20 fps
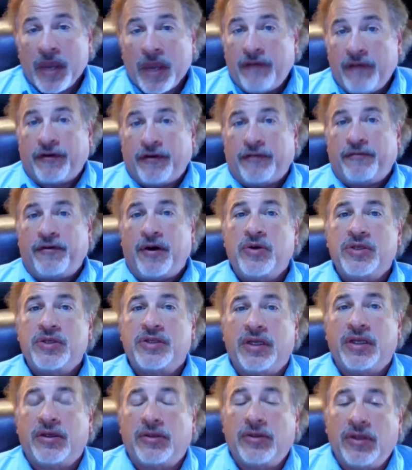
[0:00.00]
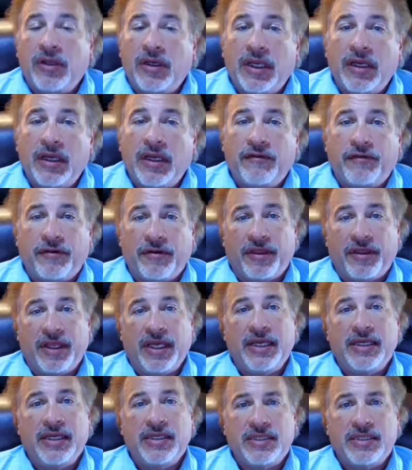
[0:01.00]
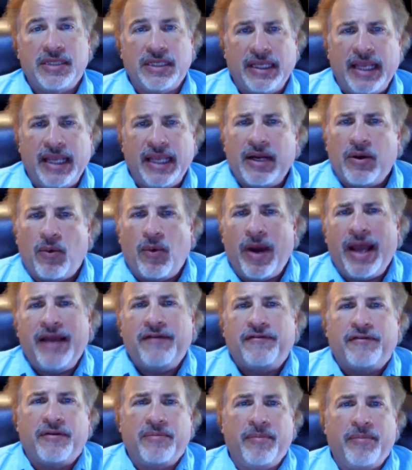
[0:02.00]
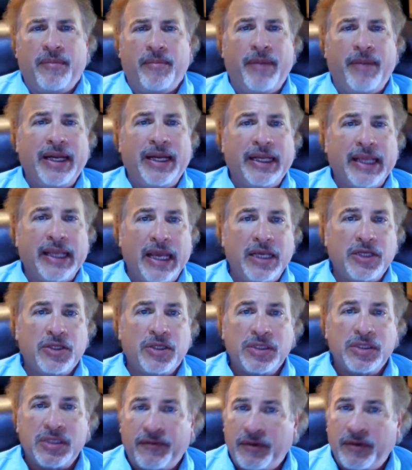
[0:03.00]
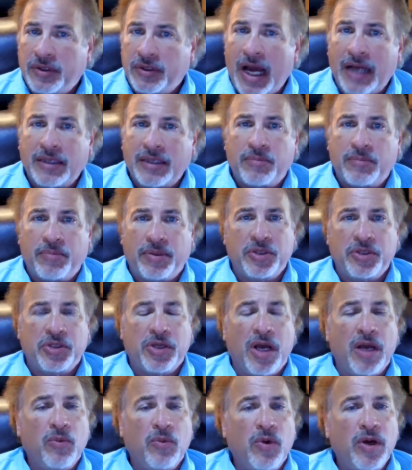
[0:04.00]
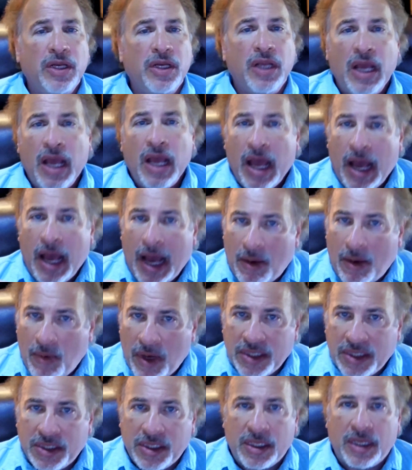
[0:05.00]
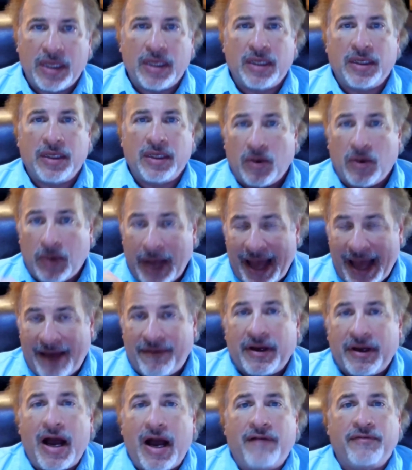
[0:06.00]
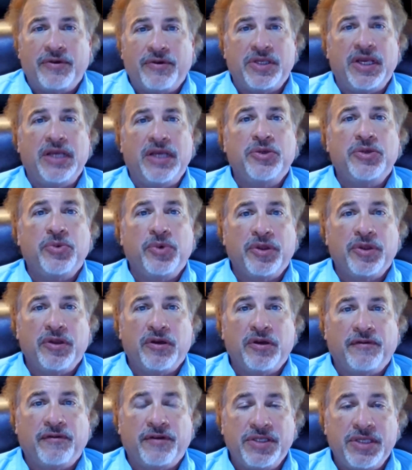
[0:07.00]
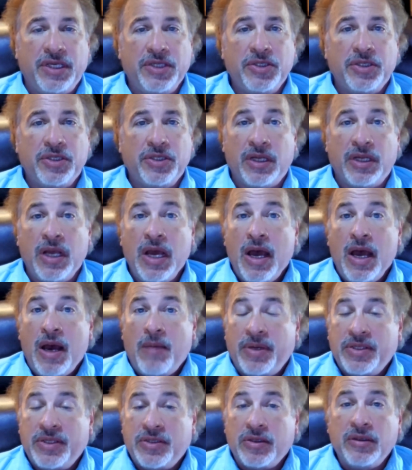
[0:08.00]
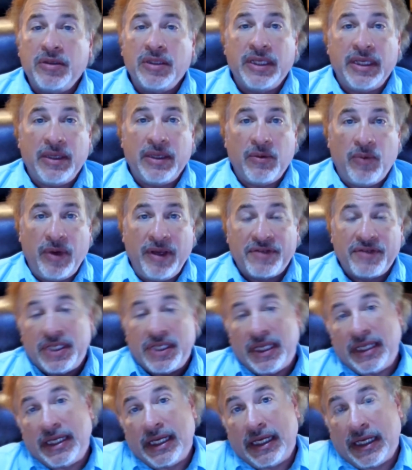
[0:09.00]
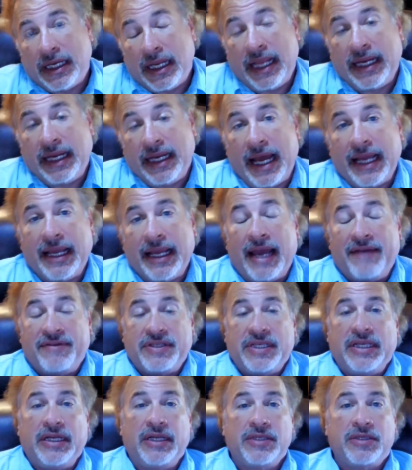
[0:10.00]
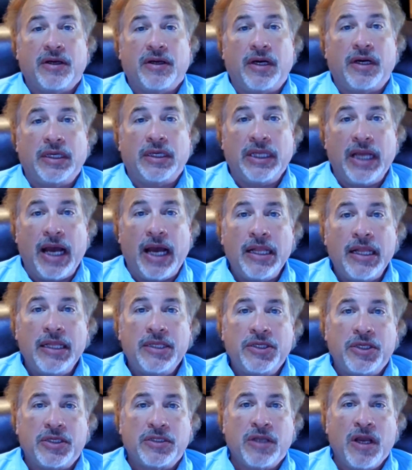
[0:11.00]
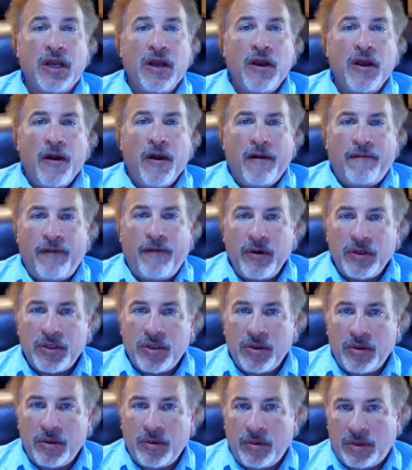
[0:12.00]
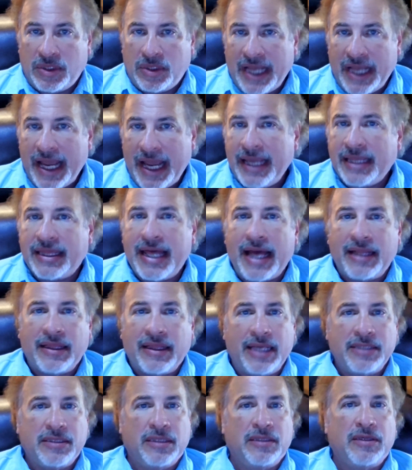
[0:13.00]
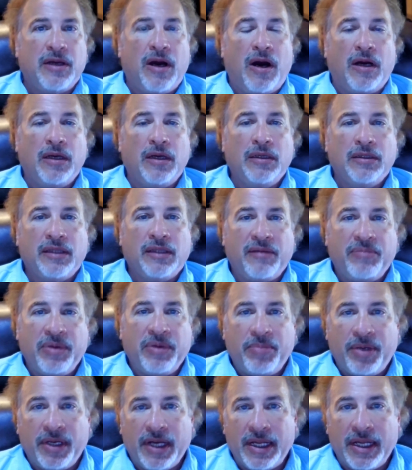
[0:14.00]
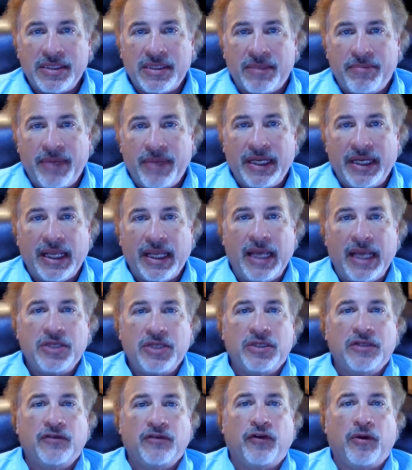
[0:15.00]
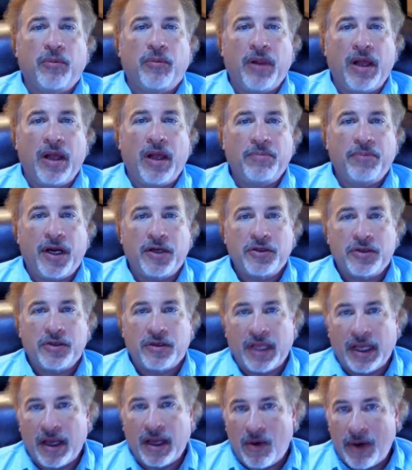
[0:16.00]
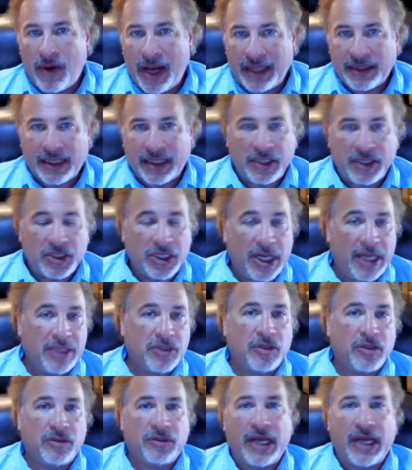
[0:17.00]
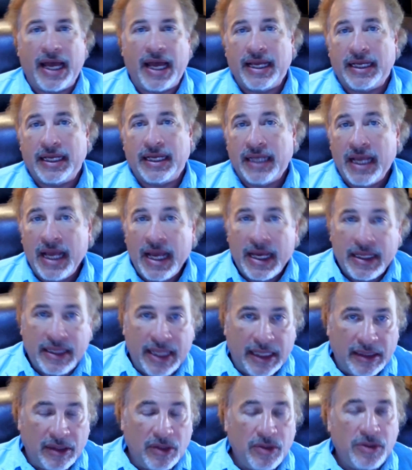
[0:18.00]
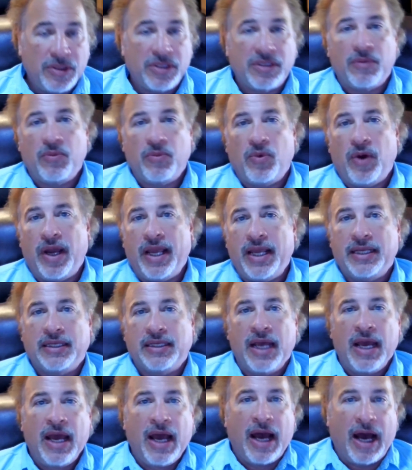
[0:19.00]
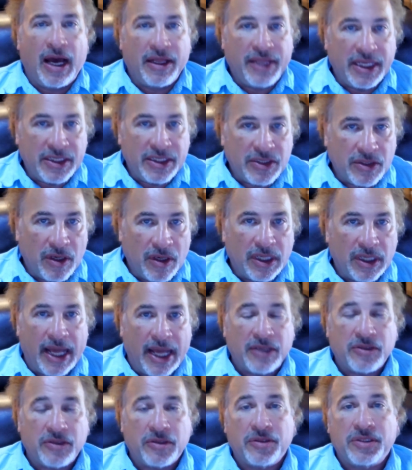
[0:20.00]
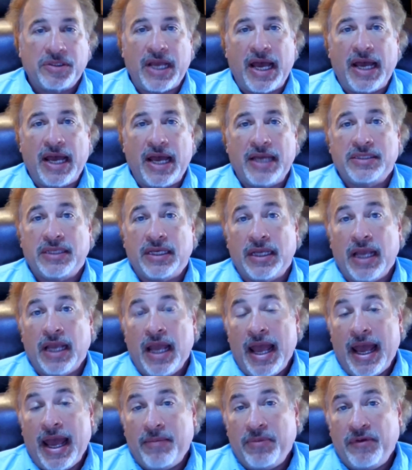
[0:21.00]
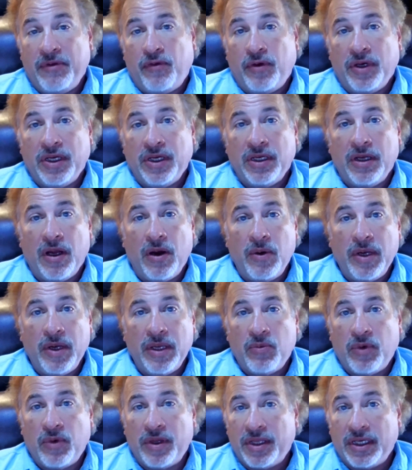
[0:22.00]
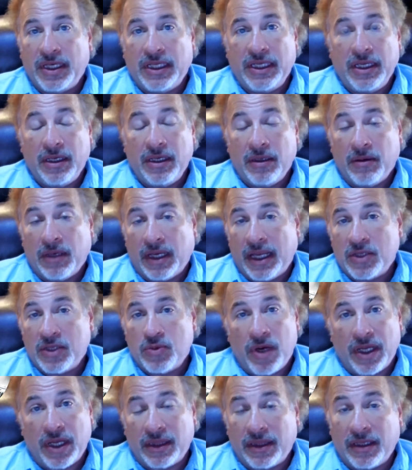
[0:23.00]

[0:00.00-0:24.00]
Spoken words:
For folks that are looking for things to get away from medications, if your doctor puts you on one, I want you to, have a conversation with your physician. But certainly we've seen, and I have seen as a cardiologist, folks who take that lesson to heart. They've been put on some medications for blood pressure. They go out, they change their diet, they lose some weight, they start exercising. And before you know it, within a year, guess what?